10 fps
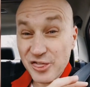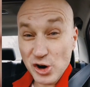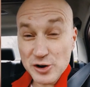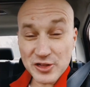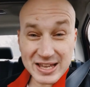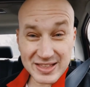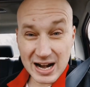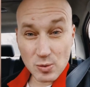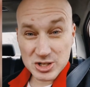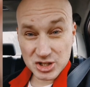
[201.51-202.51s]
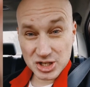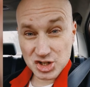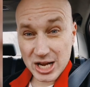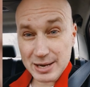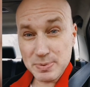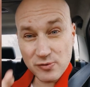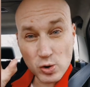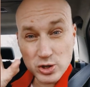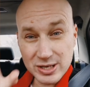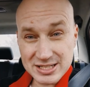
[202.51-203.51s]
Third thing that I want you to check before
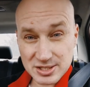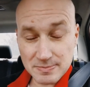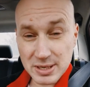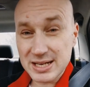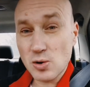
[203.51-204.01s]
you hit submit